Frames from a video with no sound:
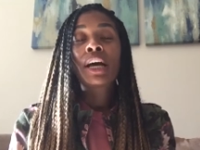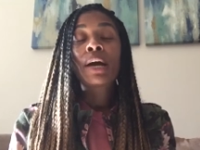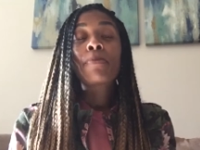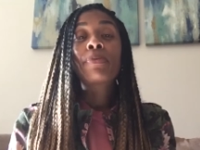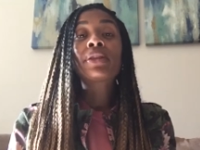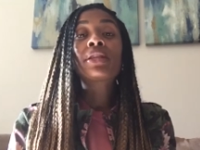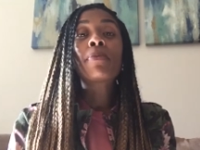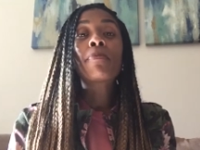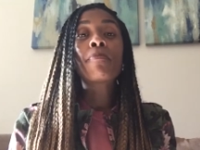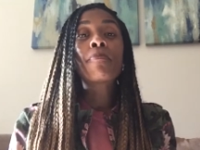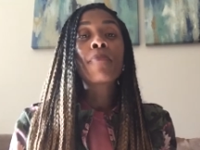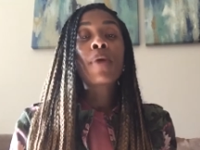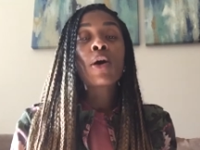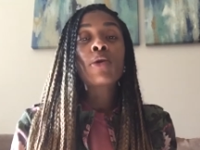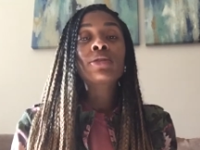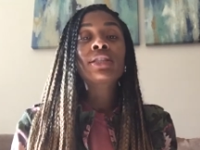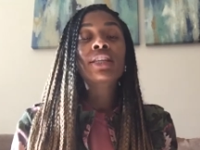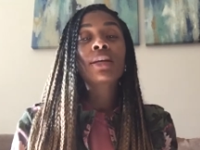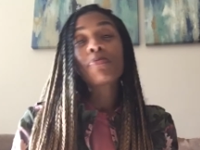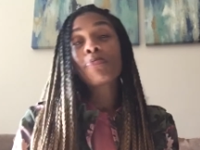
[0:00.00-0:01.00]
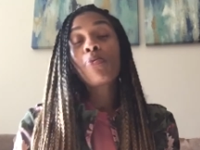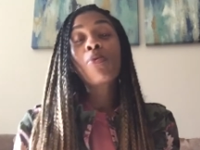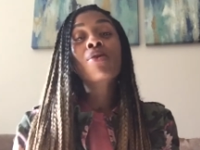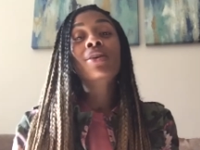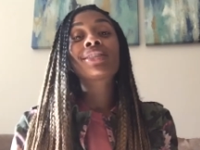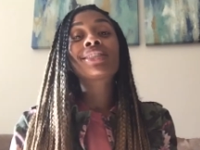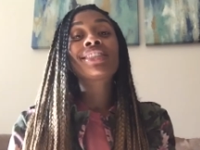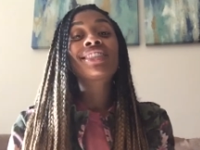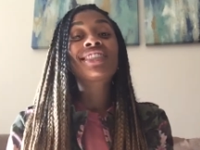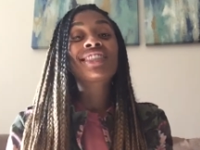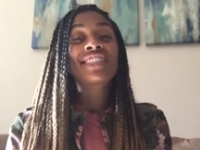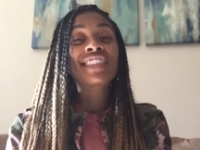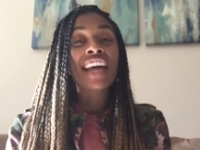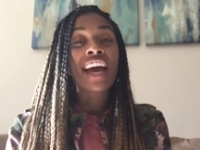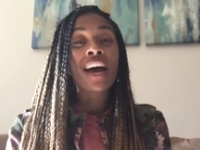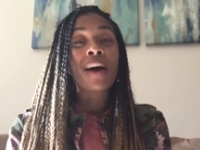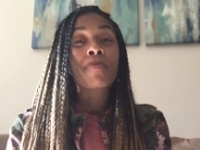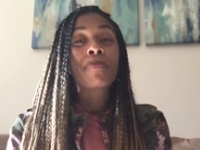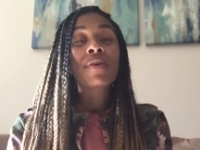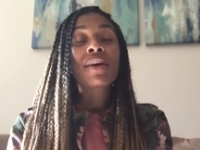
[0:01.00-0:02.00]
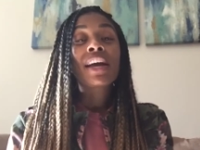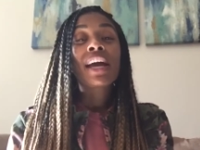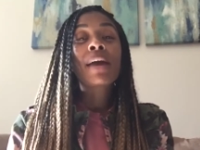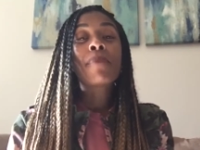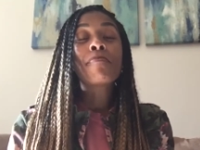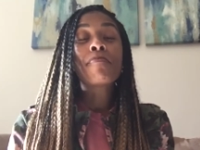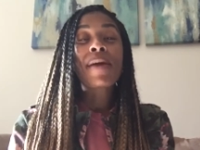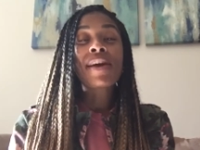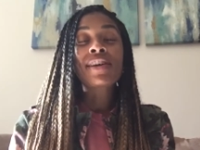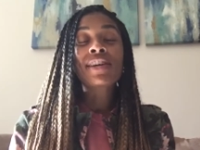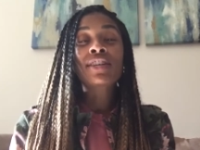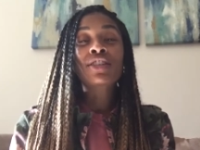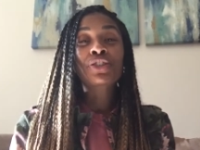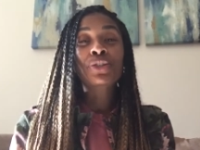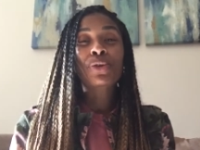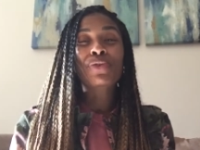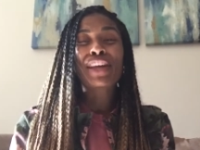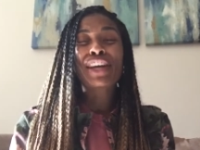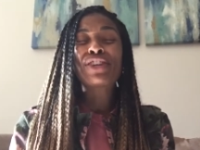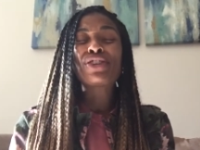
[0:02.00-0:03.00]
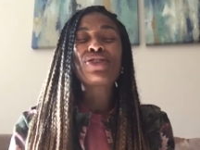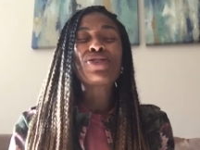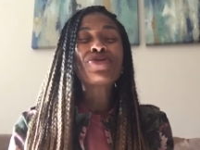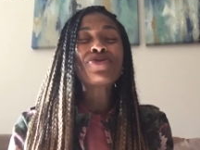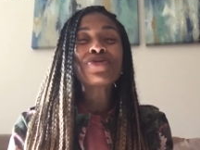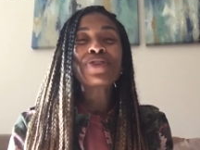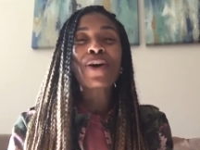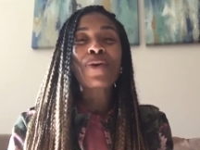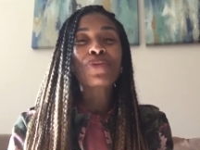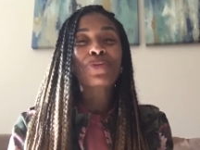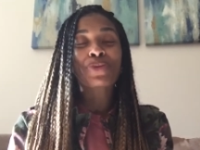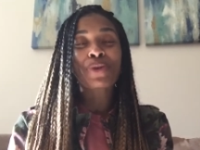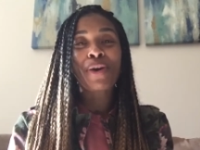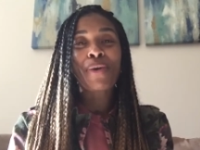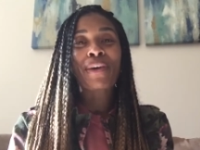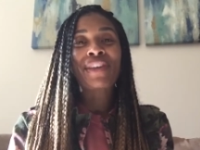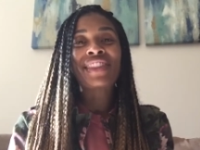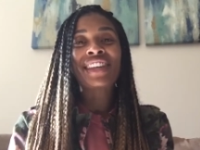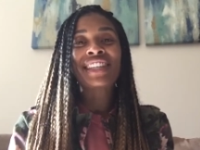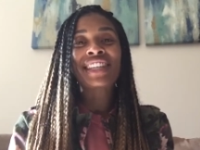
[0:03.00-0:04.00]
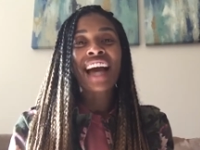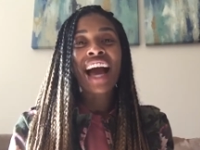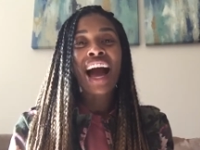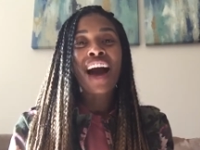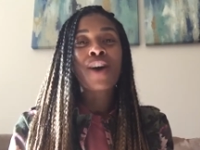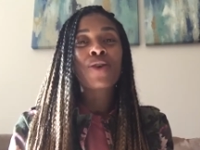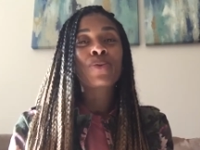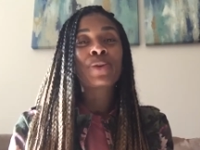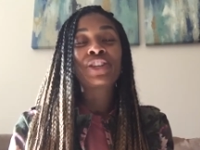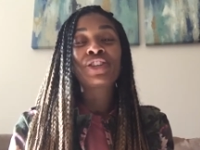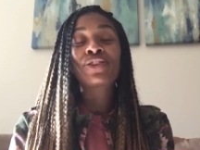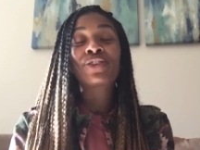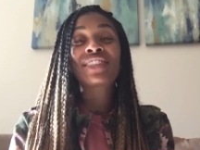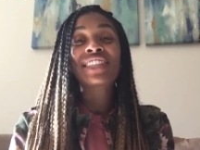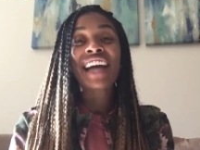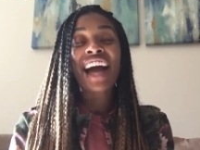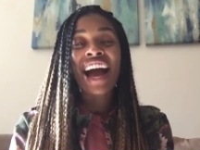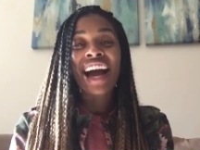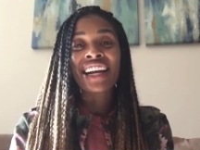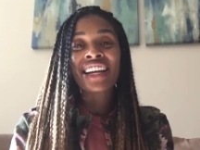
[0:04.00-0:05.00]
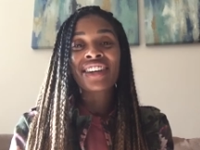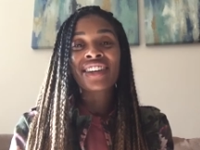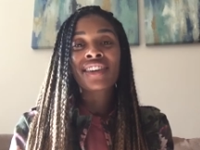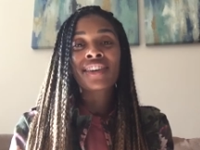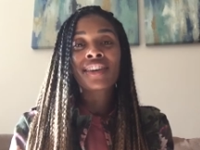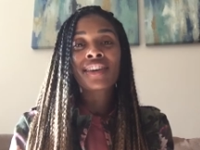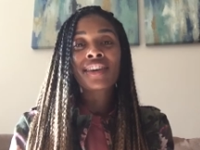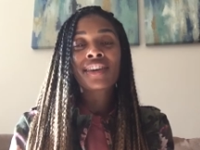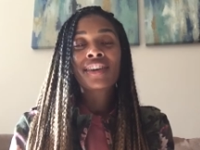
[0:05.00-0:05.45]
But the most important step in making sure that you don't throw in the towel when you're tired